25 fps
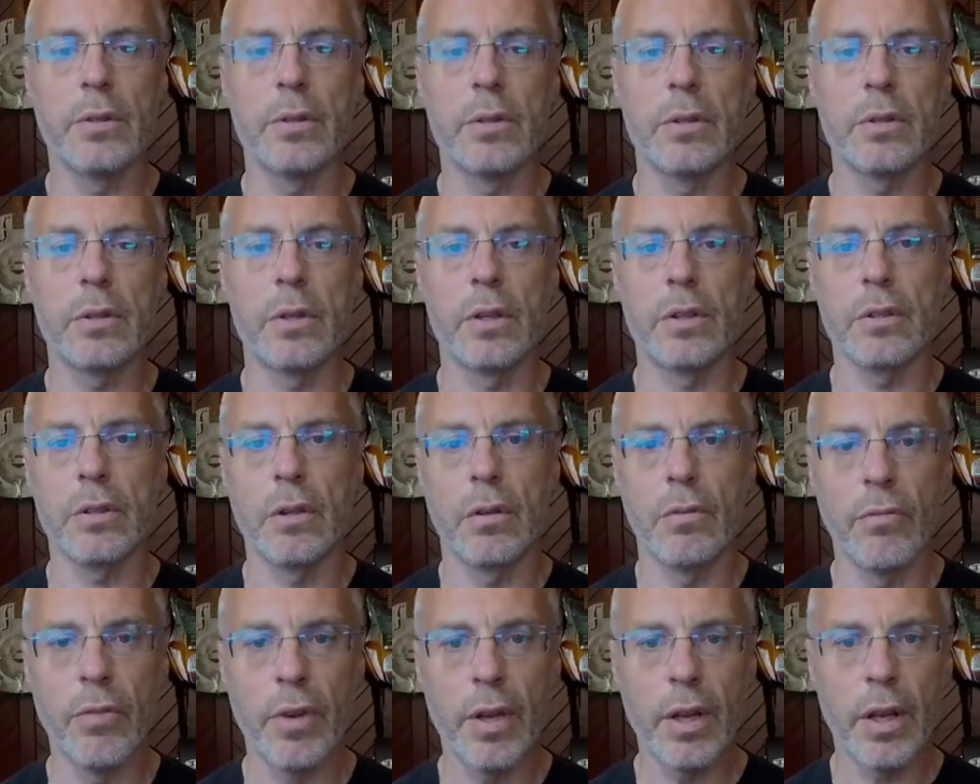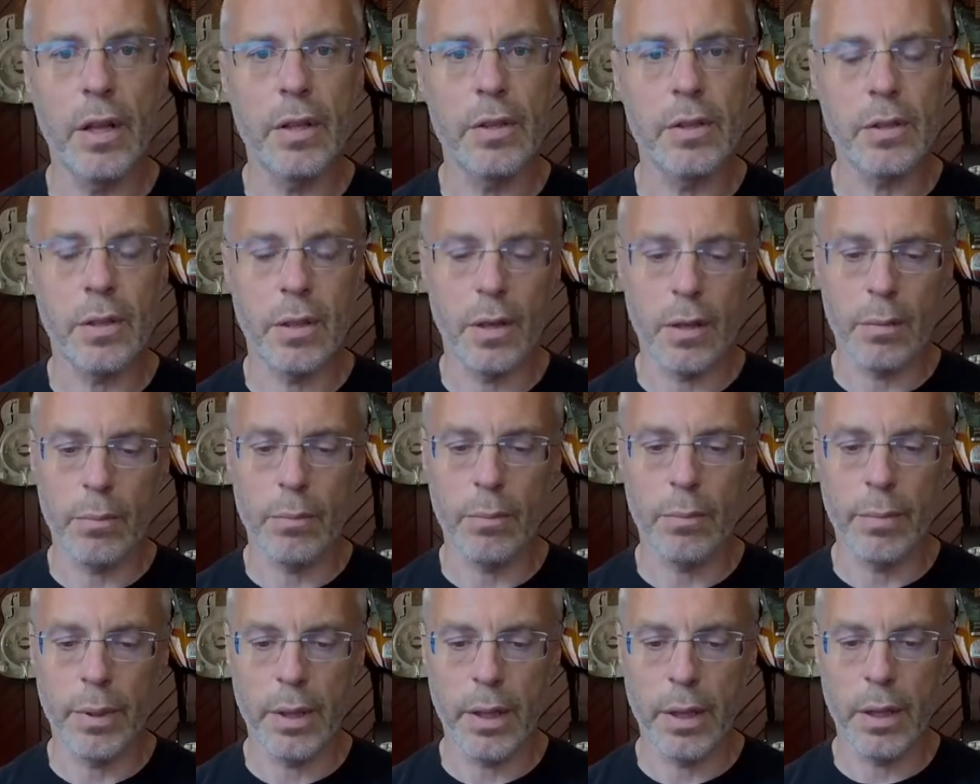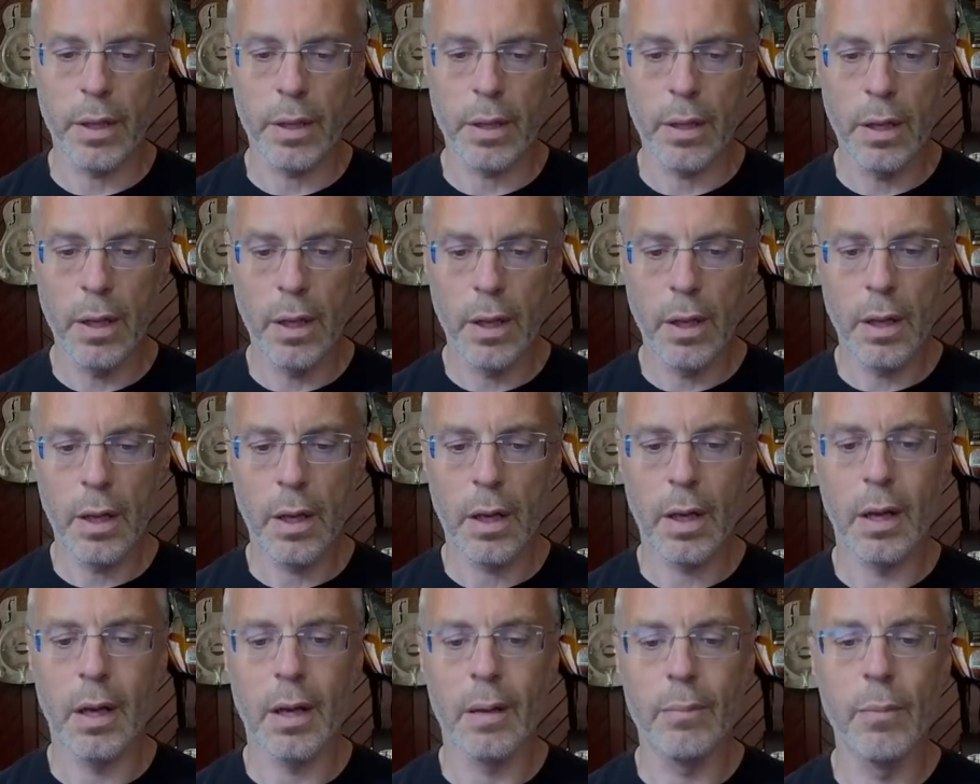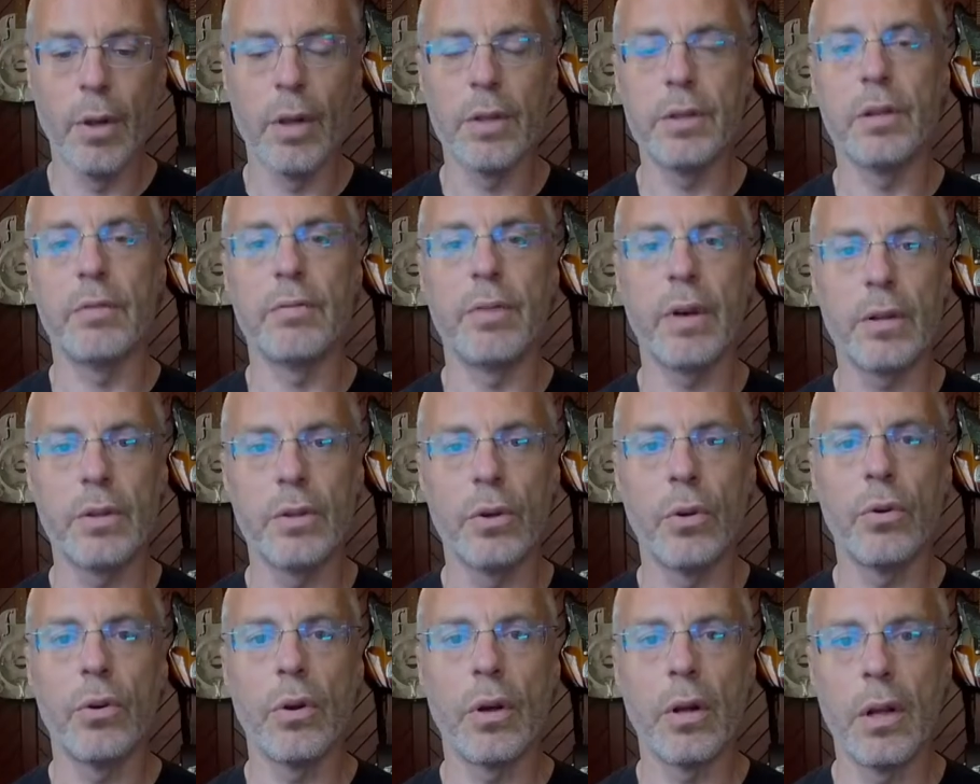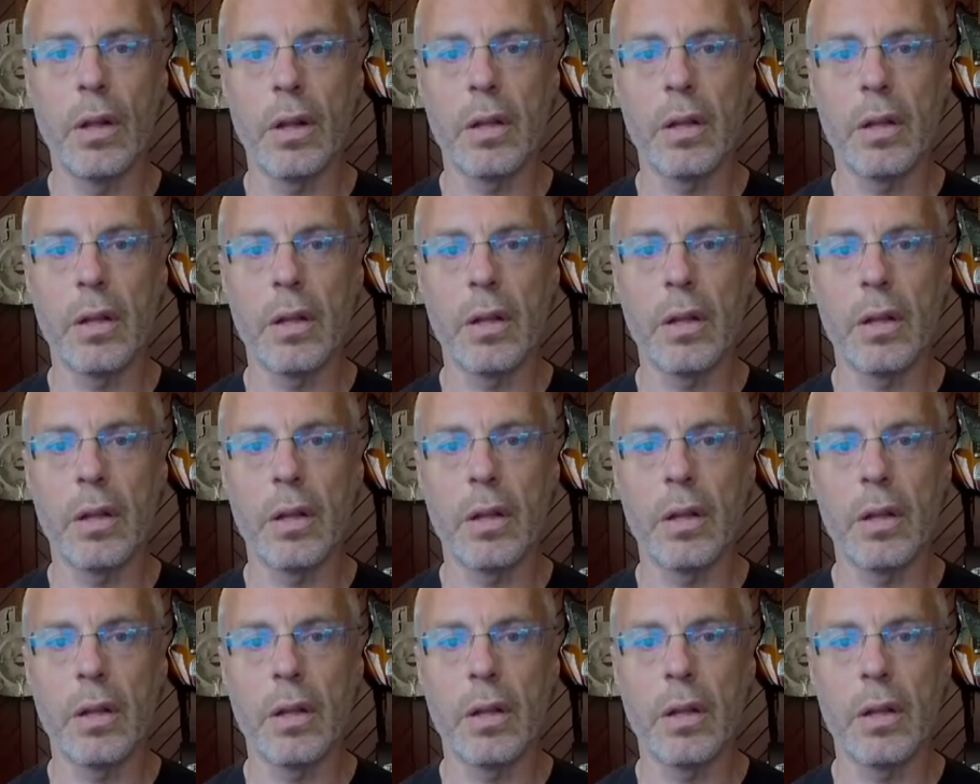because convenience can be multifactorial.